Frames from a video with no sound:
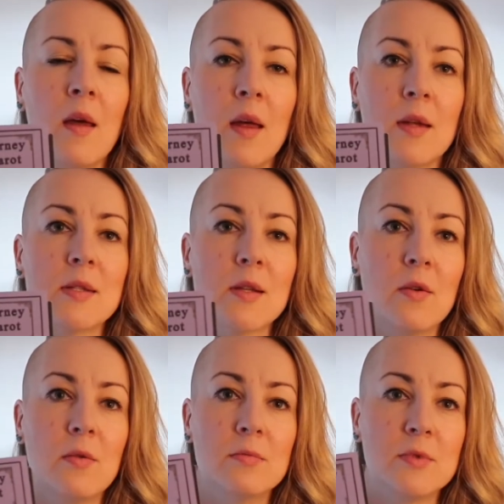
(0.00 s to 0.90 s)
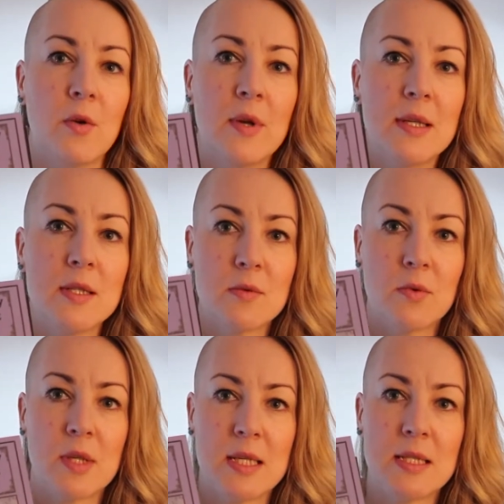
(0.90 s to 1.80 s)
Yeah, so Noel
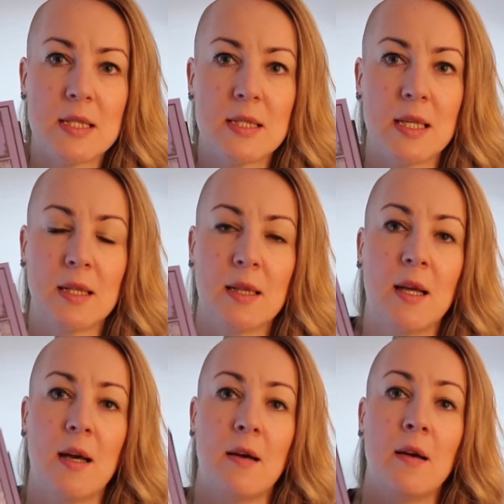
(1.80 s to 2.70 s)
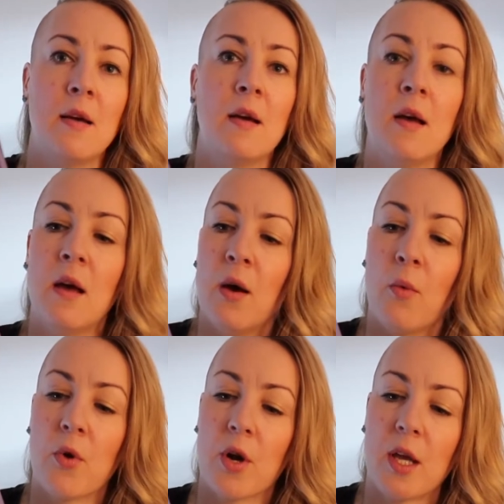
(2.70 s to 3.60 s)
Eastwood is still
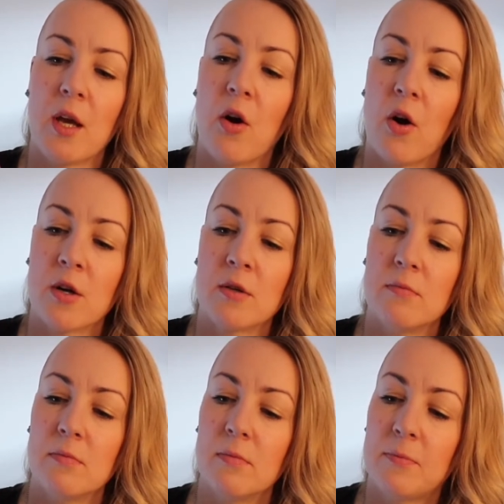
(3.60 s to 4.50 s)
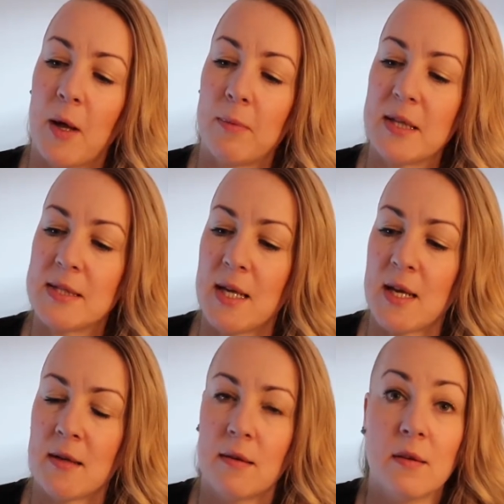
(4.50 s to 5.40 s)
working on
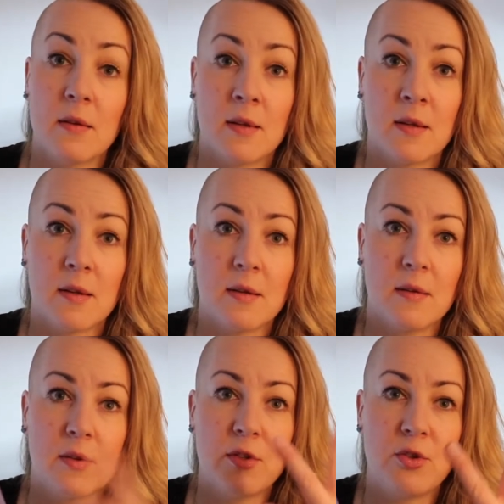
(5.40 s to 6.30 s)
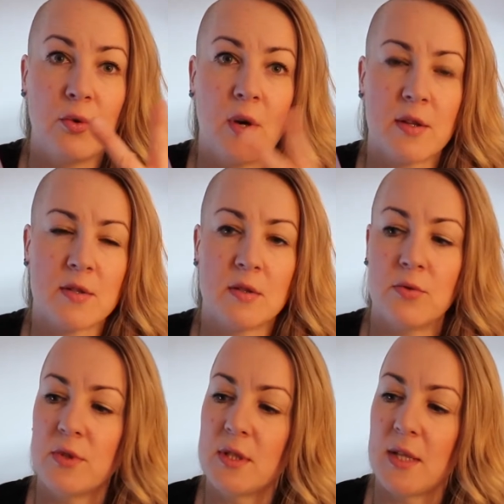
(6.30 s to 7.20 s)
publishing the two other
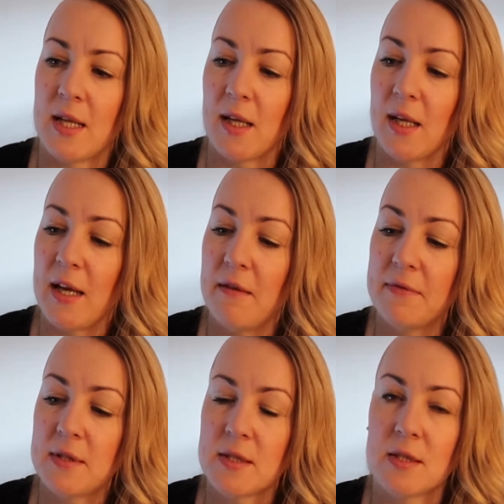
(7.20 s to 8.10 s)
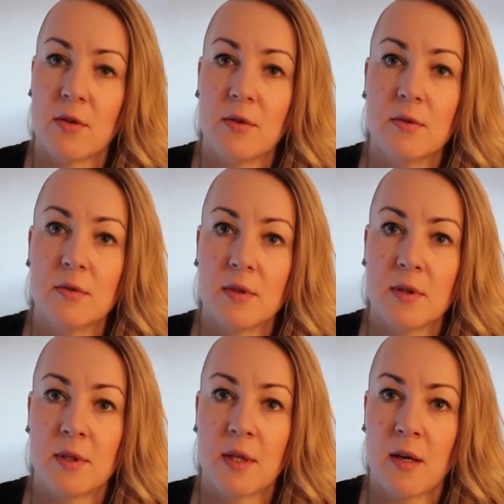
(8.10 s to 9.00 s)
suits that are left, so
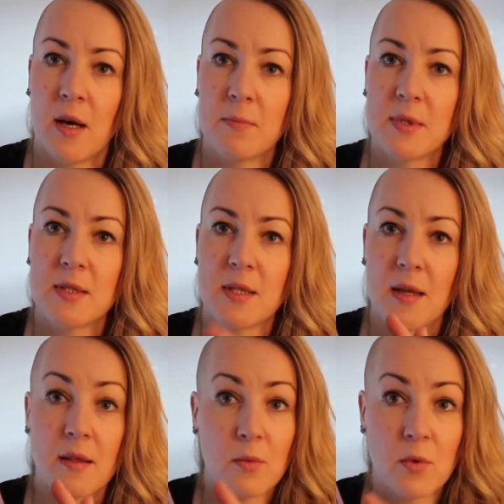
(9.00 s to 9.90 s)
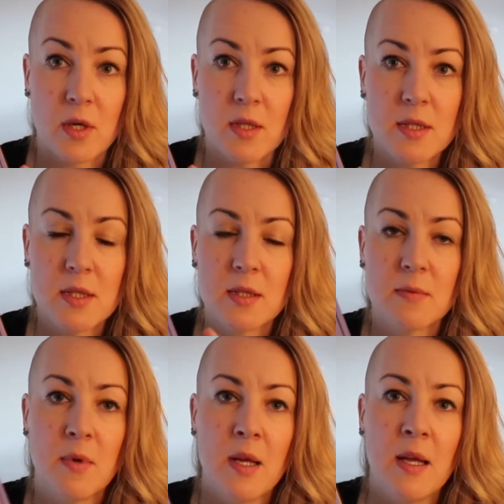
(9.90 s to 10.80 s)
the Cups and the Wands,
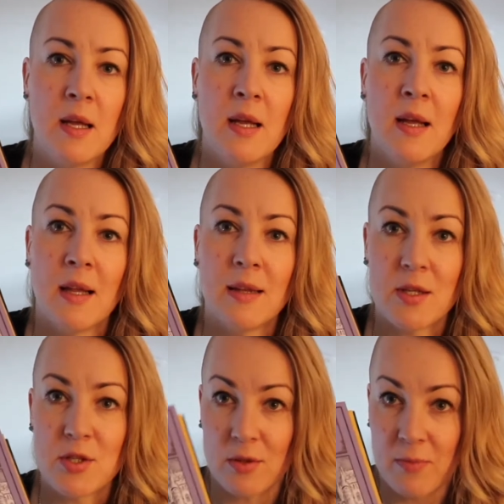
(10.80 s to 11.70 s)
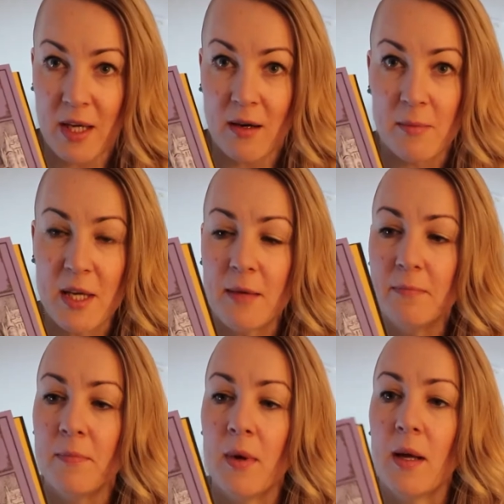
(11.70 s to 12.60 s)
and they should be
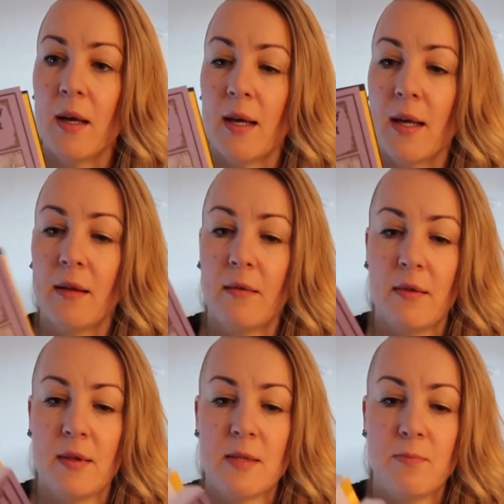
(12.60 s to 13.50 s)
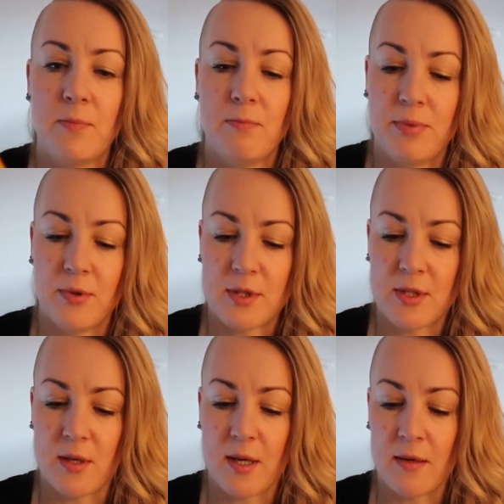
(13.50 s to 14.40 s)
coming. These books
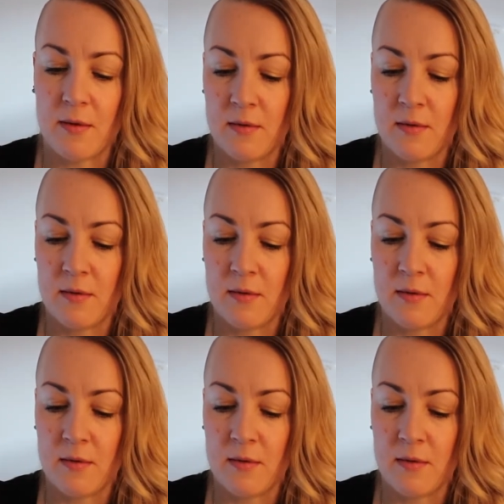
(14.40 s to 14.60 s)
are